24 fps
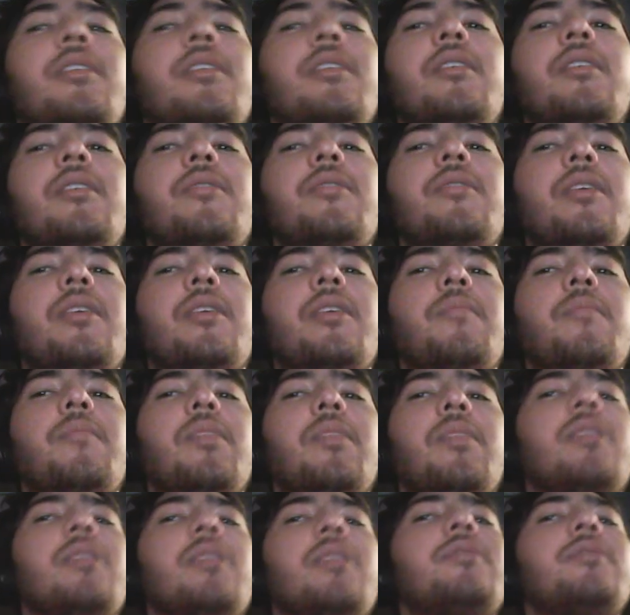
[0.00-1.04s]
Okay.
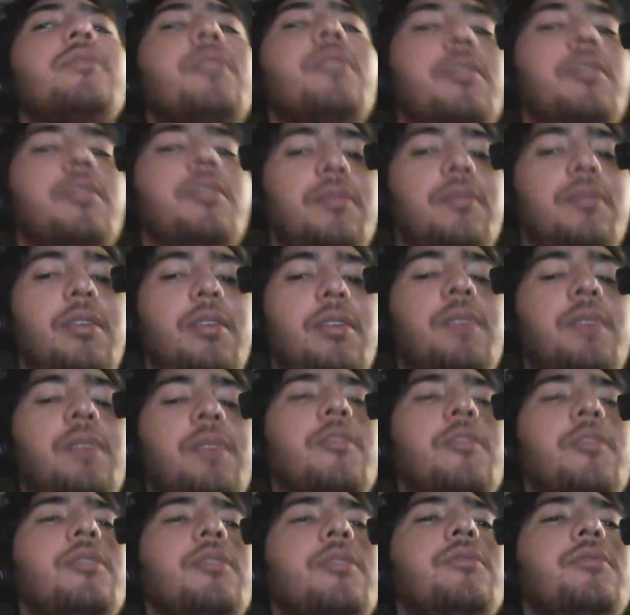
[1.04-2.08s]
So I'm
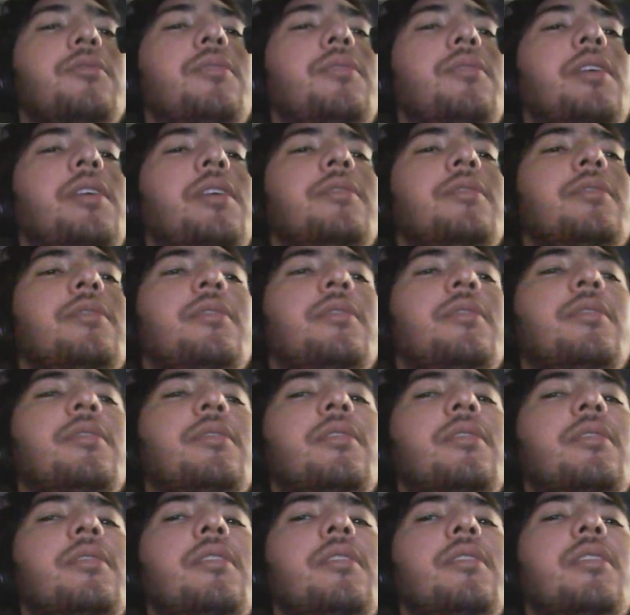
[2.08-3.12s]
going to erase it
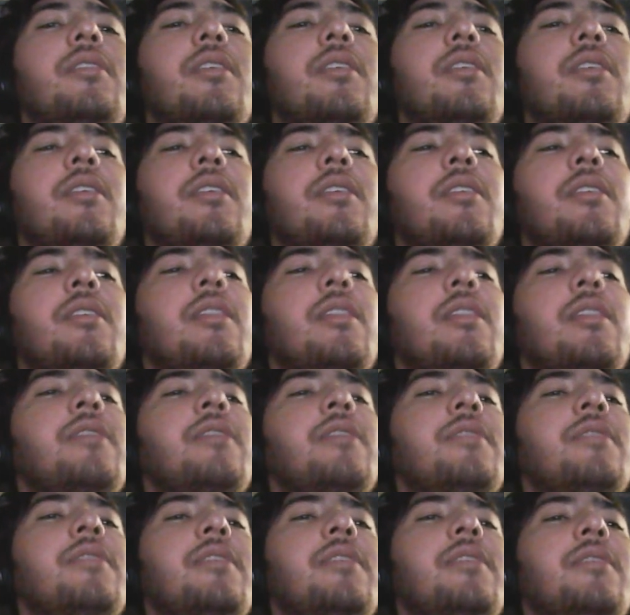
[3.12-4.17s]
and
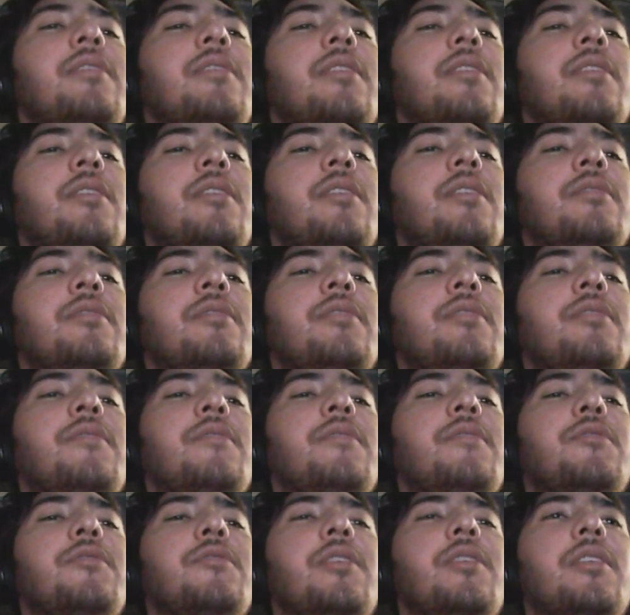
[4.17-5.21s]
let's listen all the stuff
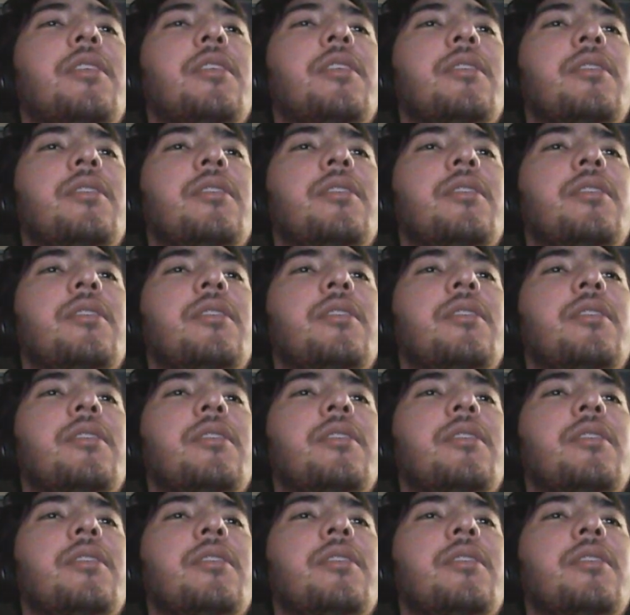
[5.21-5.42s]
together.